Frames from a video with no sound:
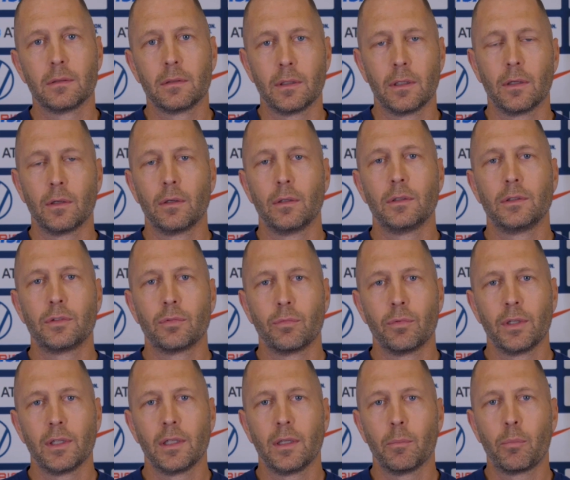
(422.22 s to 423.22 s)
You know, it's
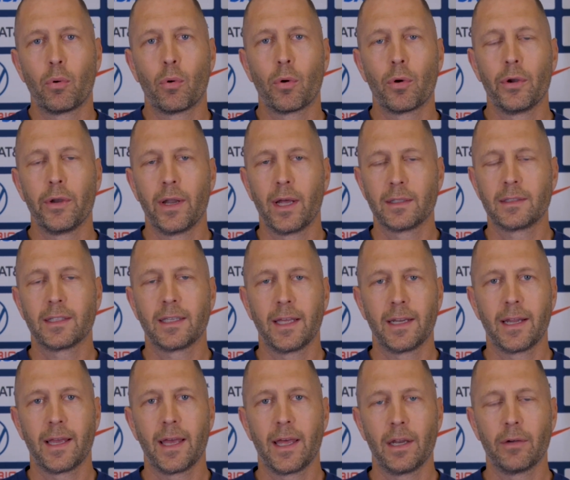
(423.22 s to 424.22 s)
really important not to
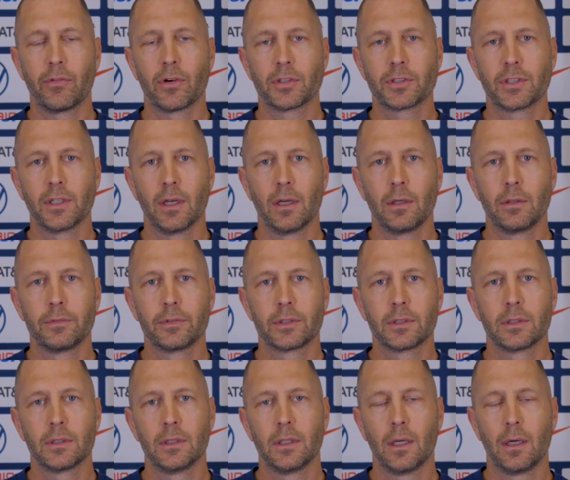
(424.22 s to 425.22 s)
get ahead of
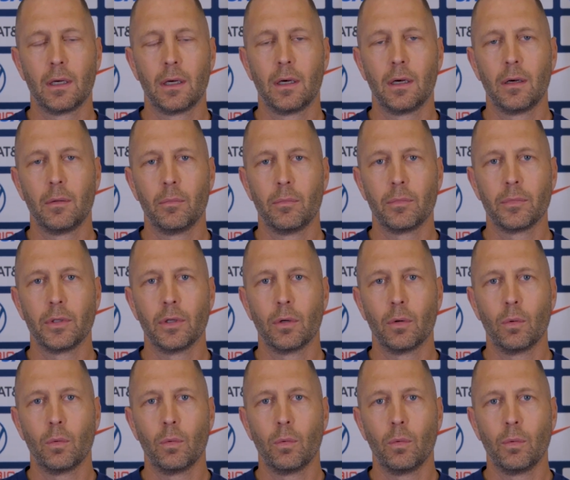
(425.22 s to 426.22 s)
ourselves. You
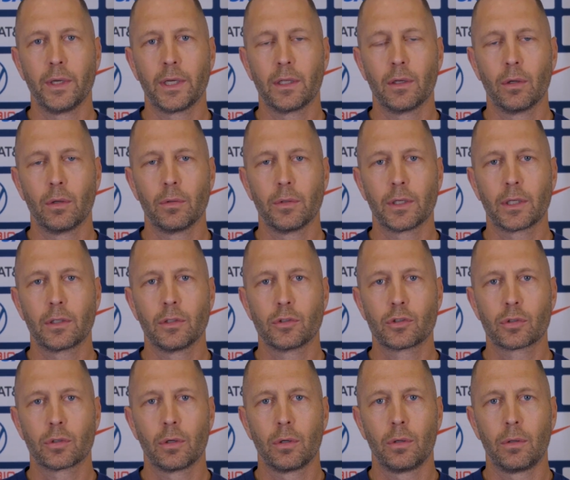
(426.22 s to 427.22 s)
know, we can only
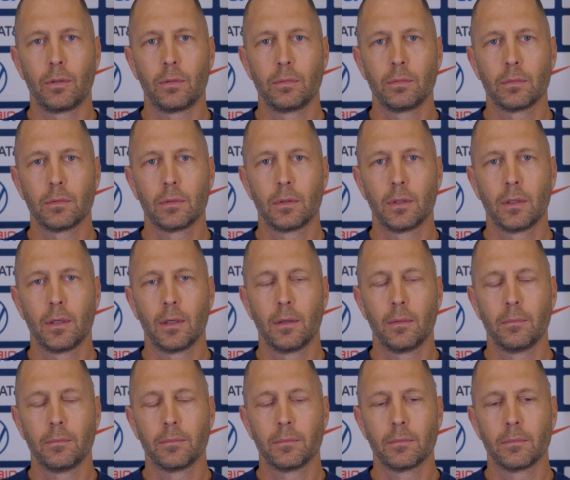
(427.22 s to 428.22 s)
control
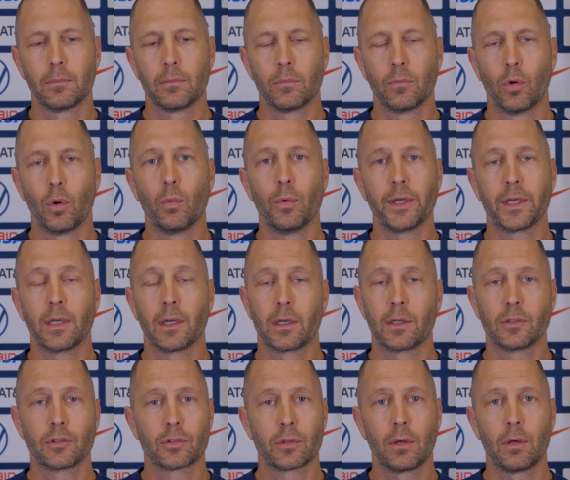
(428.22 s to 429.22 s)
what we can
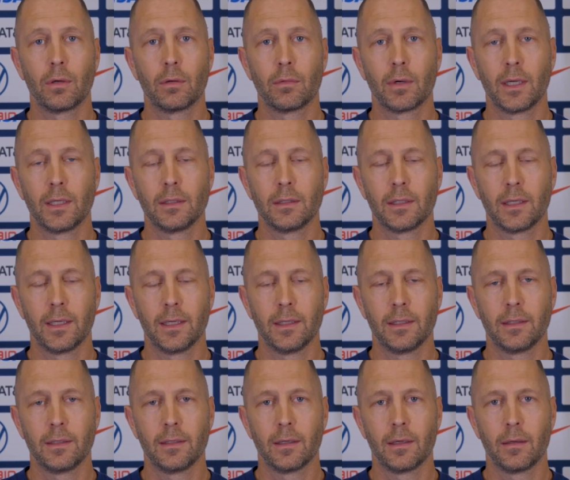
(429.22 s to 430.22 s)
control, right?
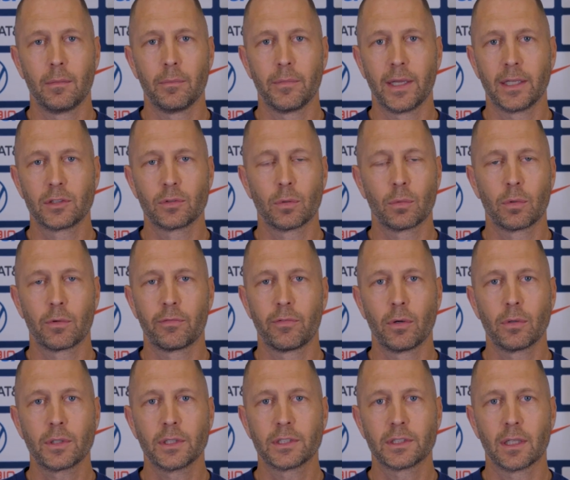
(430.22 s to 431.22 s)
And that's what we're
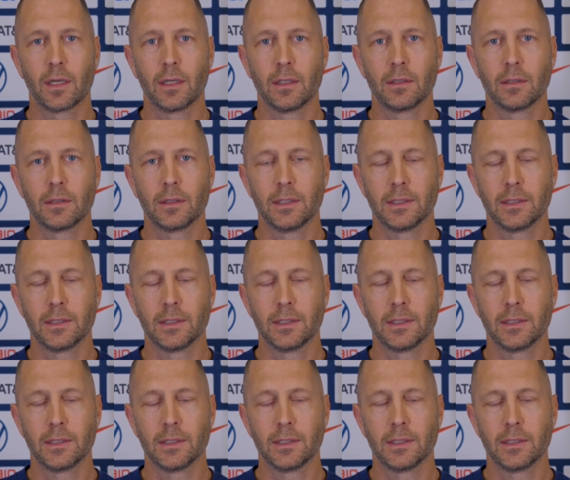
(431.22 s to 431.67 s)
focused on.